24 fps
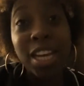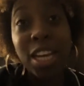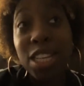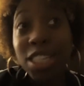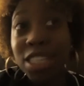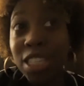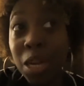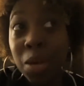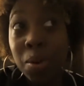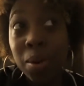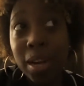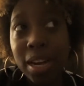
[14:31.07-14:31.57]

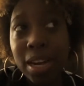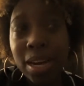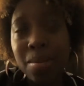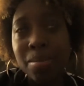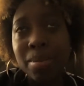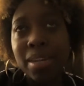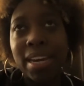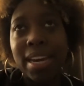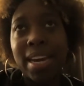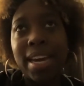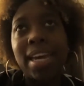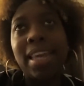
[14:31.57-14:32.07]
So,
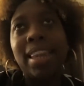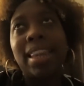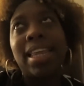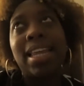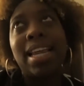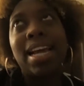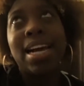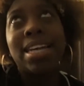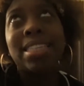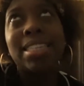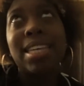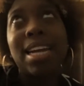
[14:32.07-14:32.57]
update. The
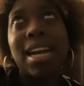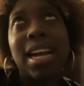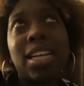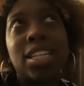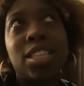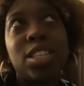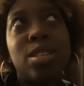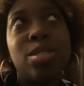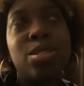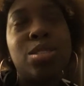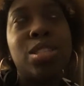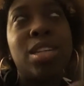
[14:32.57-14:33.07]
last I
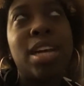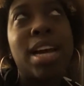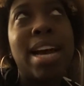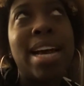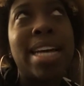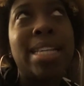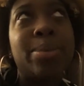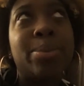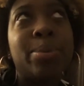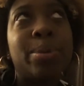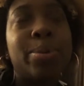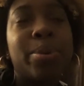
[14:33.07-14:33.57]
told you
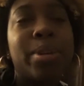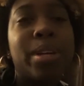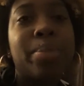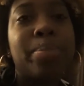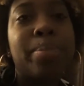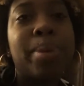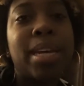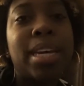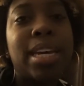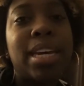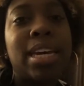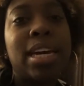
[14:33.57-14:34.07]
guys, we were
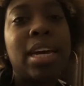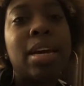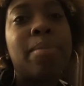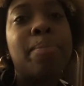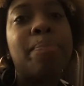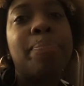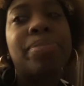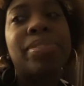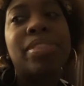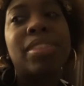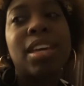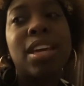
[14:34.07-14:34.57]
picking
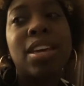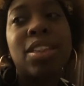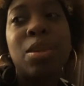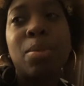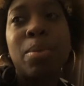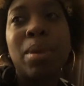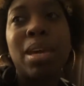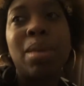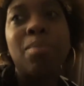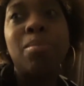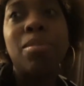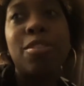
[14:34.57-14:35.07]
up the other
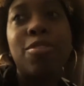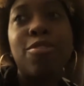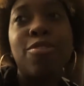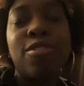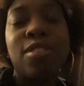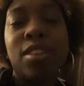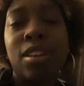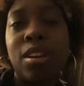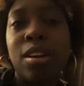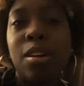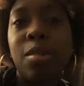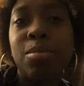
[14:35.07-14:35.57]
baby
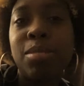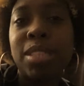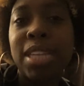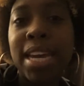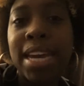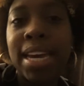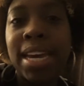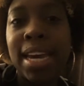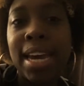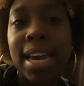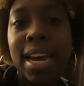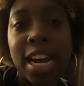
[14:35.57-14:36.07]
from
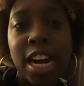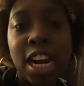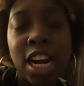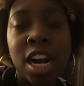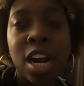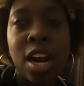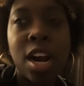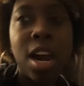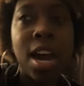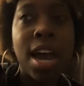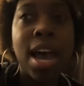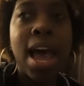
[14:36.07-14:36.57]

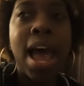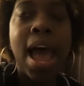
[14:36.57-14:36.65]
daycare.